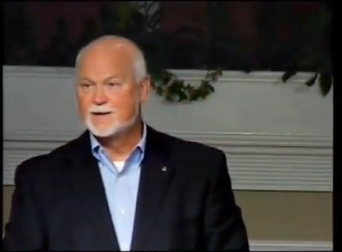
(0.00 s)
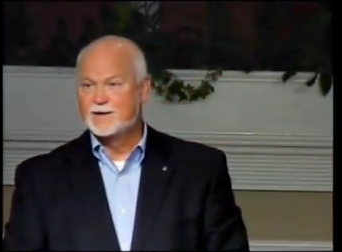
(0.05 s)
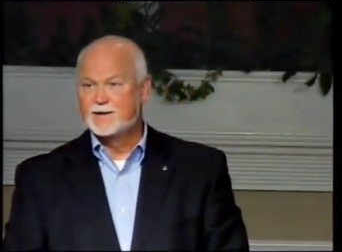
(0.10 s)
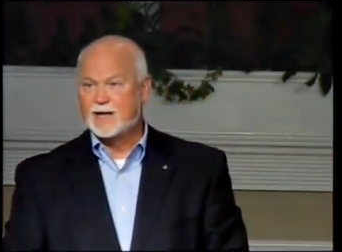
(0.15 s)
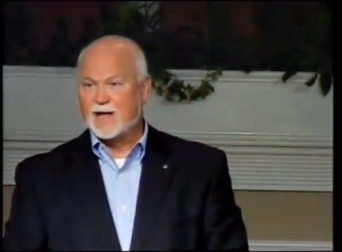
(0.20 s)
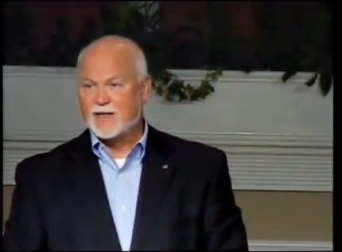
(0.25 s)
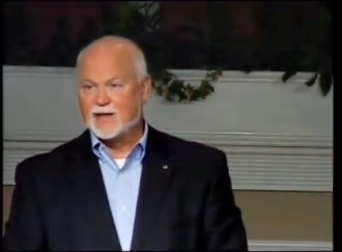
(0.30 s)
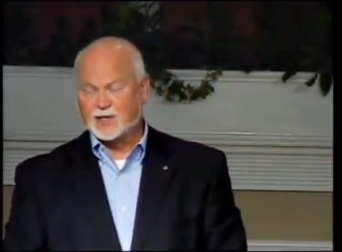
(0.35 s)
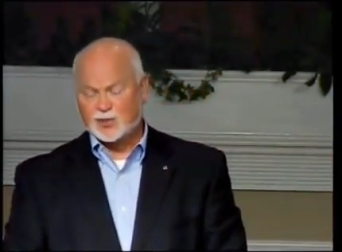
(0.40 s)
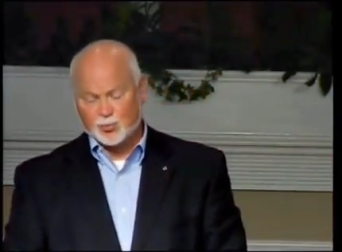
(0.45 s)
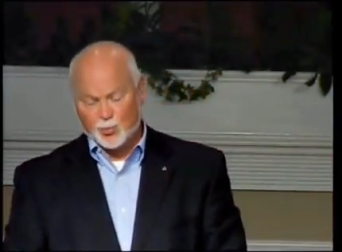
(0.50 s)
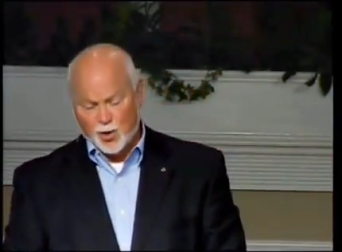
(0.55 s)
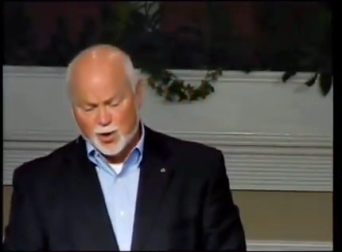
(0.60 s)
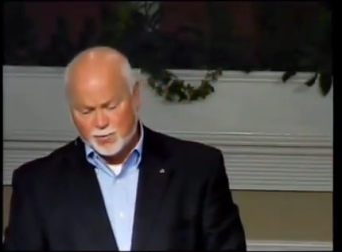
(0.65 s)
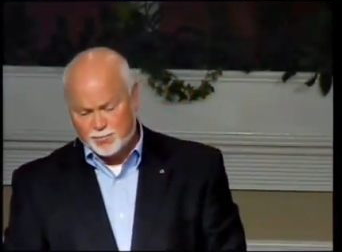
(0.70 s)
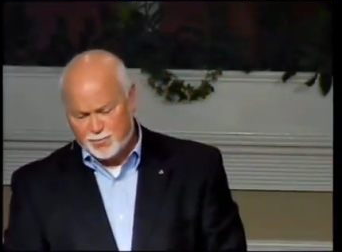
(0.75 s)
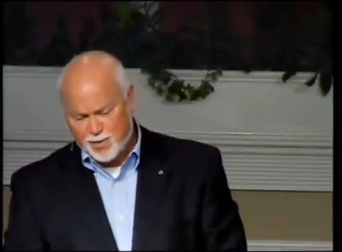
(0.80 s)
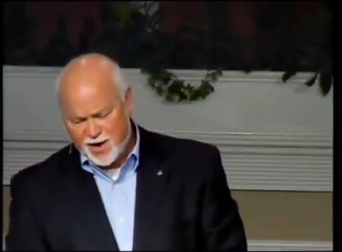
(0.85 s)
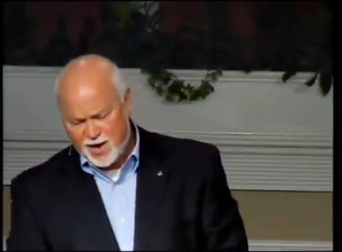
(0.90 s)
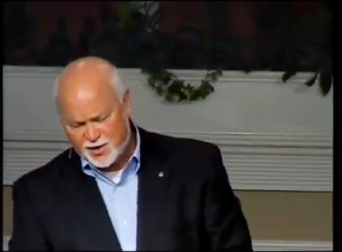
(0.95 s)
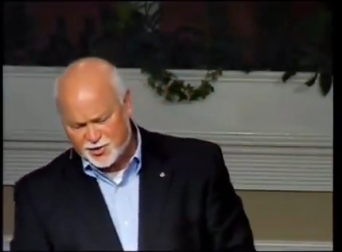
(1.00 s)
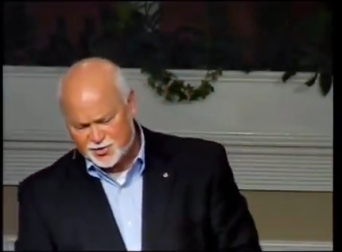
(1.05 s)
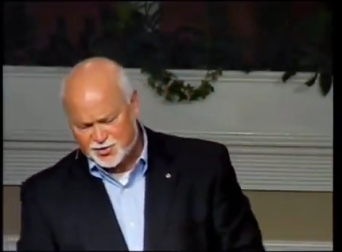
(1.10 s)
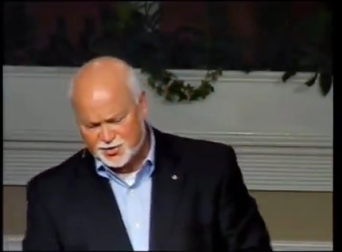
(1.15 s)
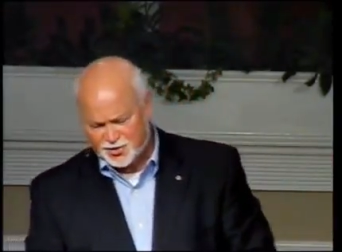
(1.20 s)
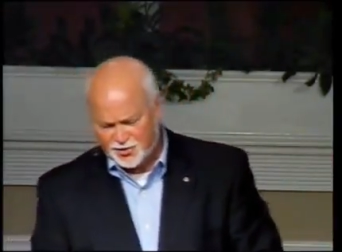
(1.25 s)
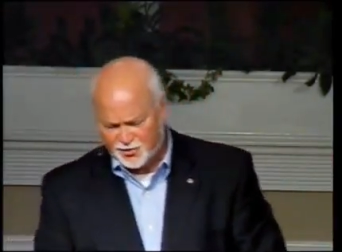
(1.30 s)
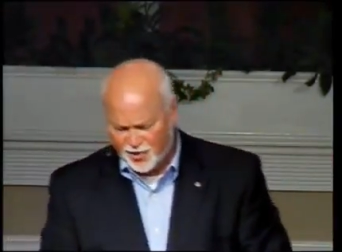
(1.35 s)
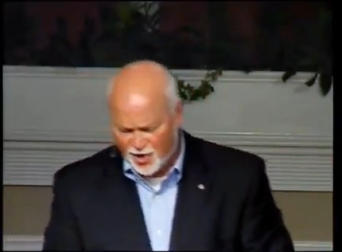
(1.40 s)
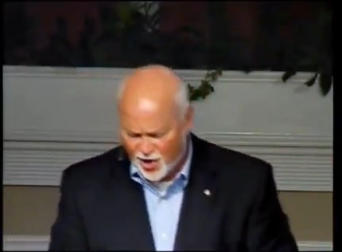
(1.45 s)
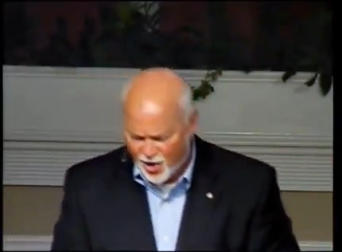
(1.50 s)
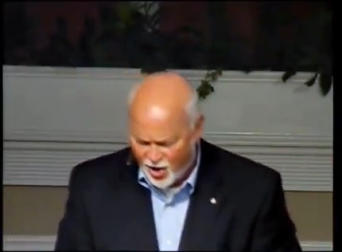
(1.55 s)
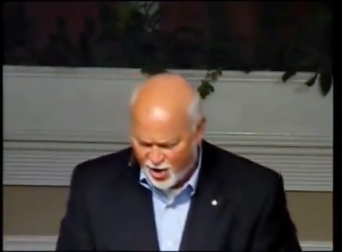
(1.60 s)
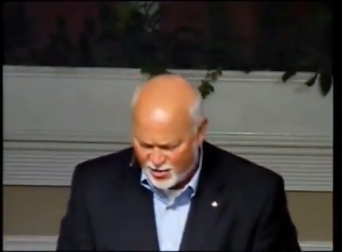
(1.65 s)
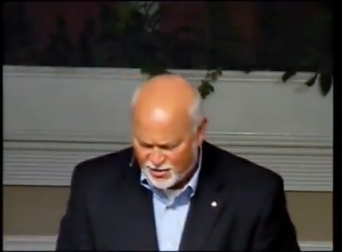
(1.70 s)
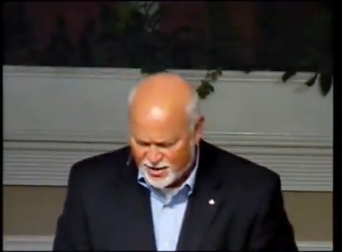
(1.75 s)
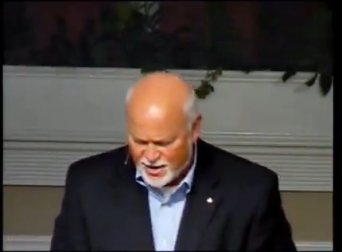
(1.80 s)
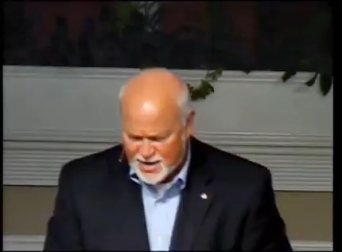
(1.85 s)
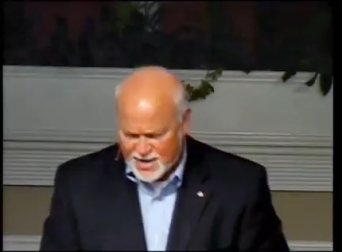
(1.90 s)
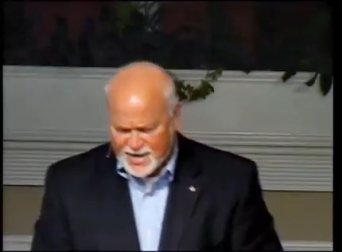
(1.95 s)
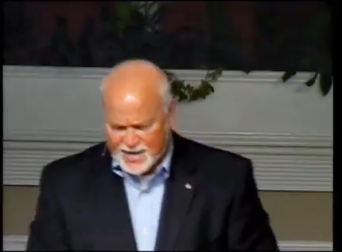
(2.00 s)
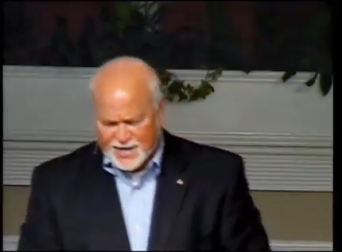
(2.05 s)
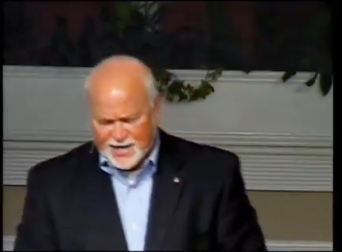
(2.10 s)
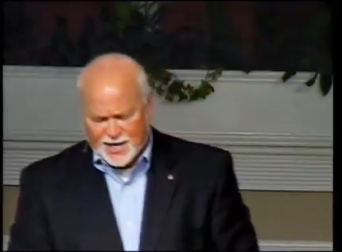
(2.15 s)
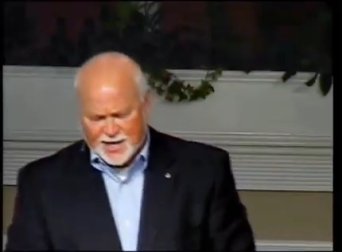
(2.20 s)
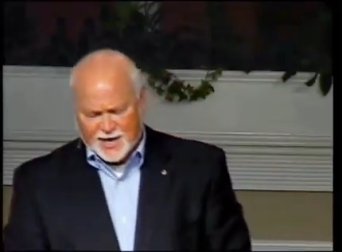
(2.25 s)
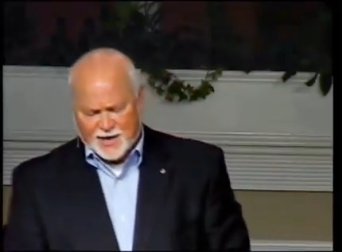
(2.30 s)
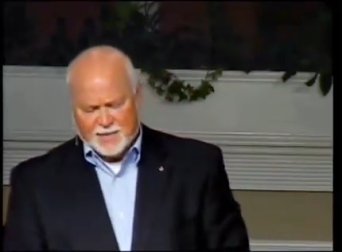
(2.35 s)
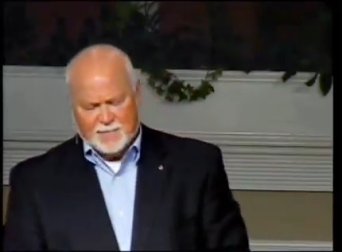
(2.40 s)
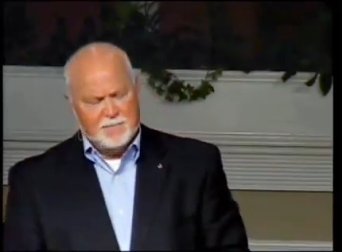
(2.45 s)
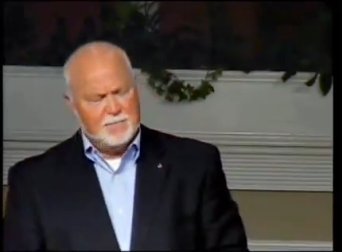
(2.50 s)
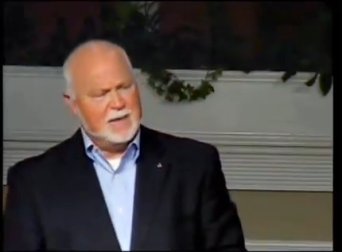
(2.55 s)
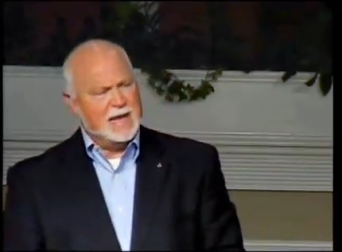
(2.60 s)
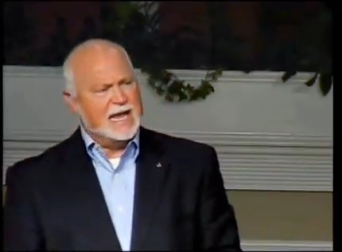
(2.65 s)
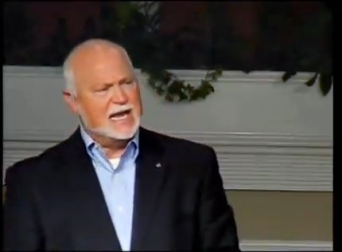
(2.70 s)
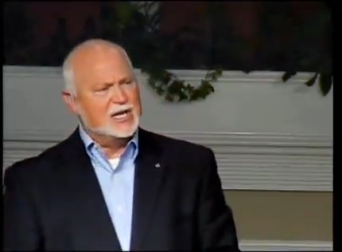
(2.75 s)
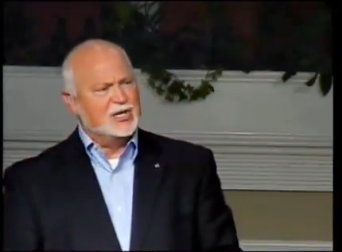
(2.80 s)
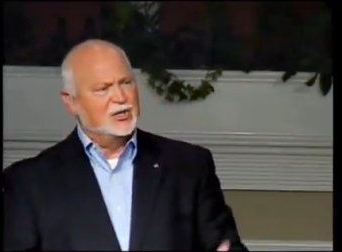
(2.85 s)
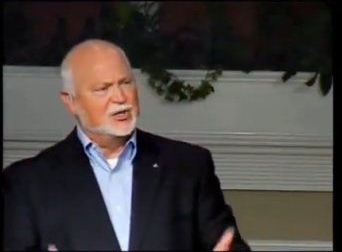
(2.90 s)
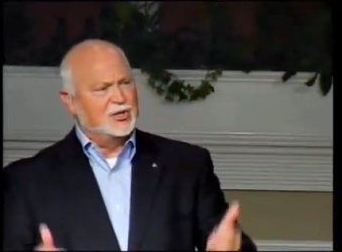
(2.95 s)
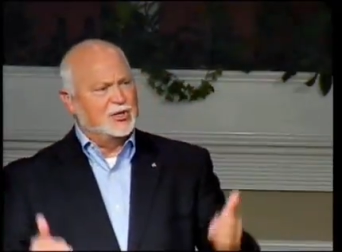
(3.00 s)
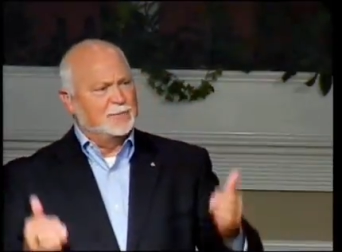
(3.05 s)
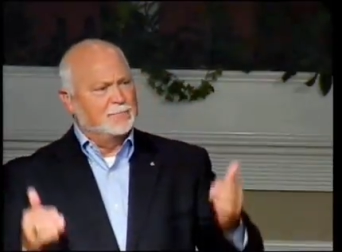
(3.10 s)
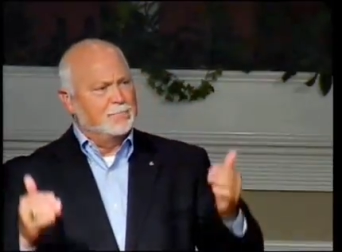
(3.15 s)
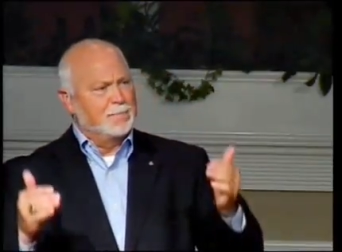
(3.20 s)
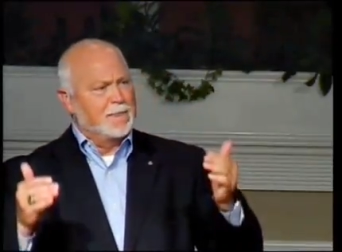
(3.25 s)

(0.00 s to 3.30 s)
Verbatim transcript: Now, this word pierced to the heart means